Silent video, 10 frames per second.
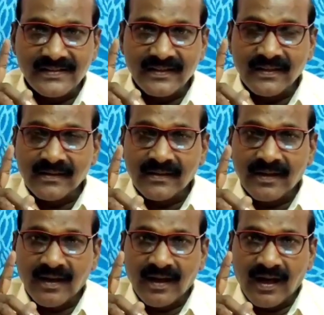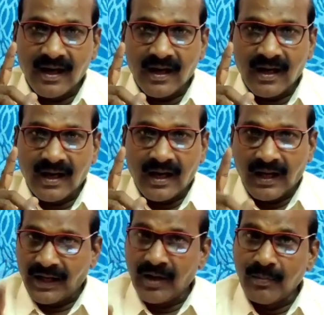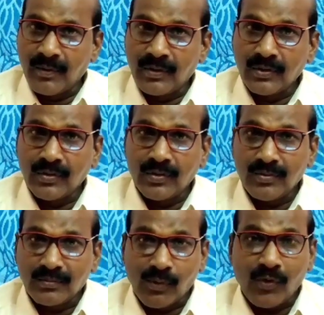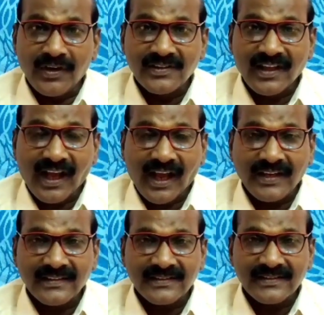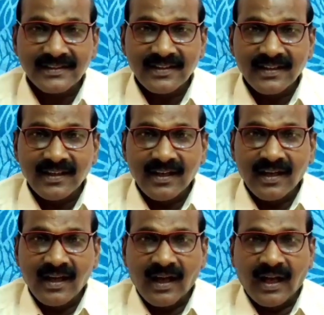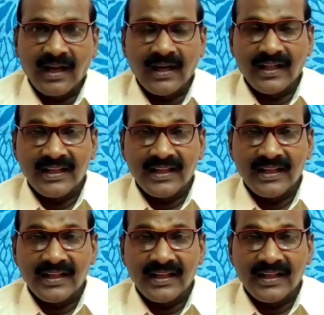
is unable to move his hands and